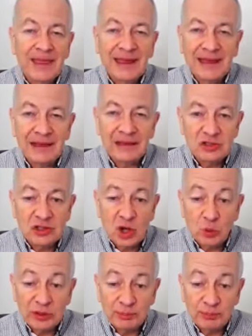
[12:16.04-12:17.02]
And so
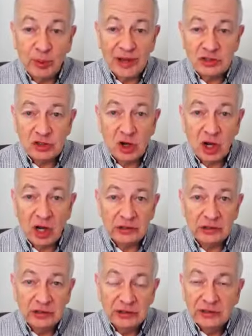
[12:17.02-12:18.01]
we press
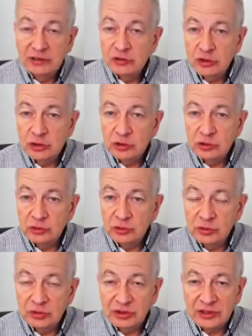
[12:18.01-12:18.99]
on
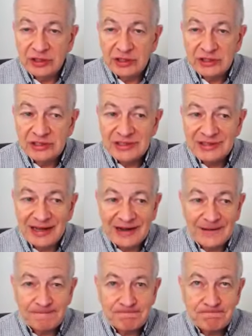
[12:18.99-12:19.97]
to this
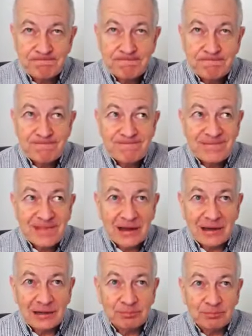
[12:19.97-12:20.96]

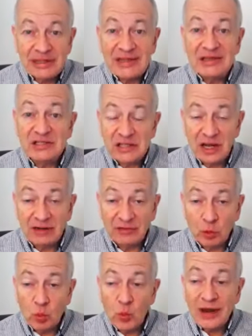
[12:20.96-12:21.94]
place of
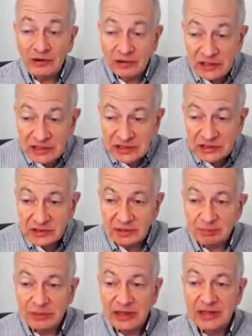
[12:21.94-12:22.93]
awareness,
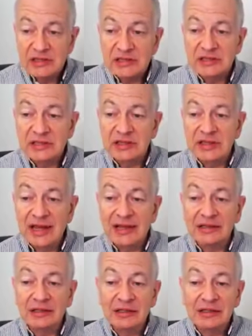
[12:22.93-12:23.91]
place
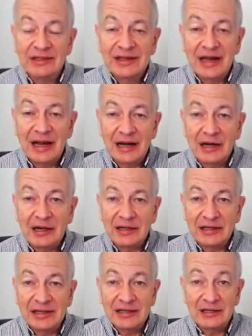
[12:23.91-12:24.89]
that
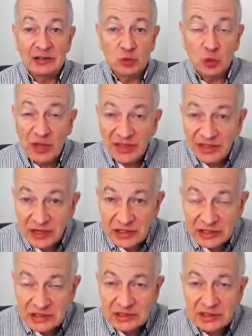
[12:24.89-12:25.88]
he is with
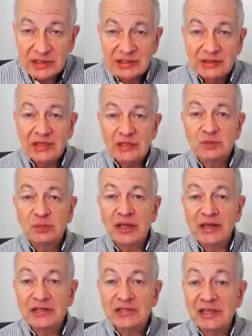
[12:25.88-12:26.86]
us, this
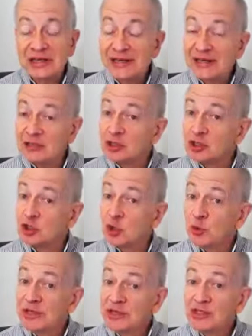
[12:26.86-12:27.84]
place that he is
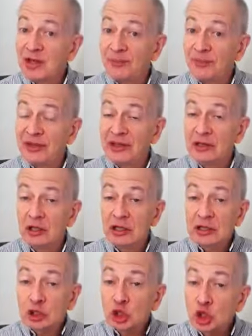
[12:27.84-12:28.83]
doing something
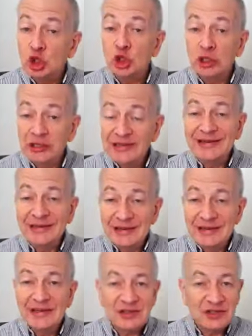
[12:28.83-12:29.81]
good in
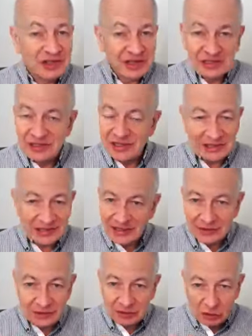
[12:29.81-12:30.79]
this. He
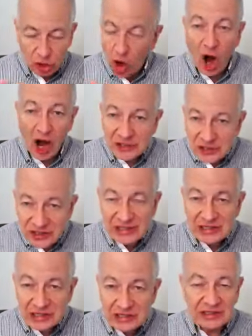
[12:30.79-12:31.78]
didn't cause
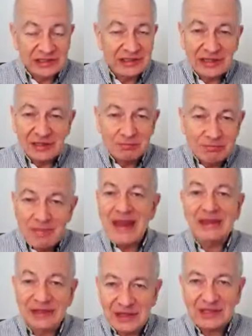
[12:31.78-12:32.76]
this. He didn't
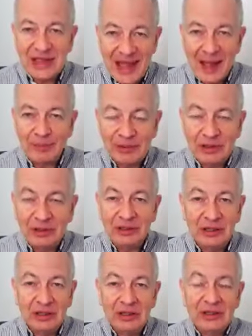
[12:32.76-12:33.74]
make this happen.
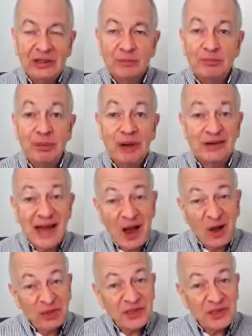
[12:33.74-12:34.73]
But
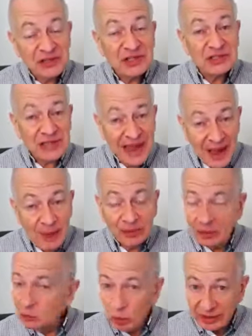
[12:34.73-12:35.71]
now that this has
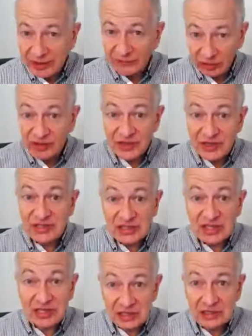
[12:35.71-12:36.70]
happened, whatever this
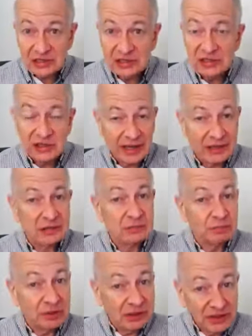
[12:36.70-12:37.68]
is, and
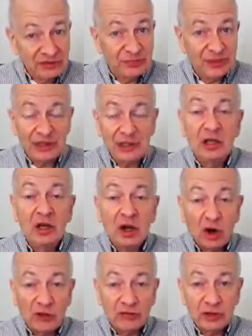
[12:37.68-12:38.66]
believe me,
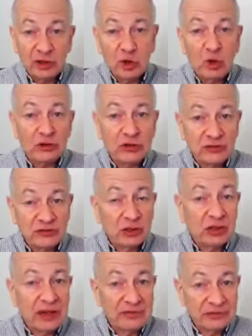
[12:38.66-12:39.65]
over the course of your
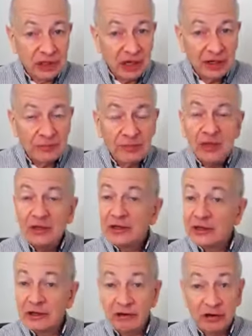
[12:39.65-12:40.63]
lifetime,
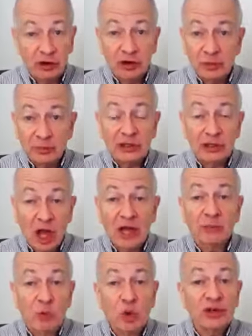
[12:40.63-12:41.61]
there are going to be a
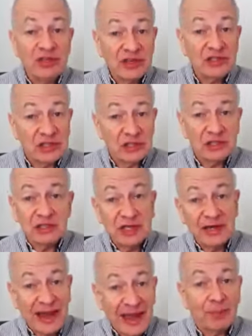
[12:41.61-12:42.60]
lot more thises that
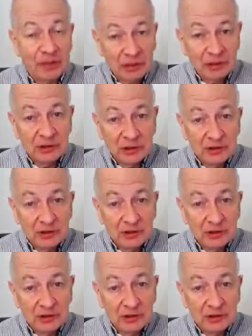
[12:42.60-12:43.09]
happen.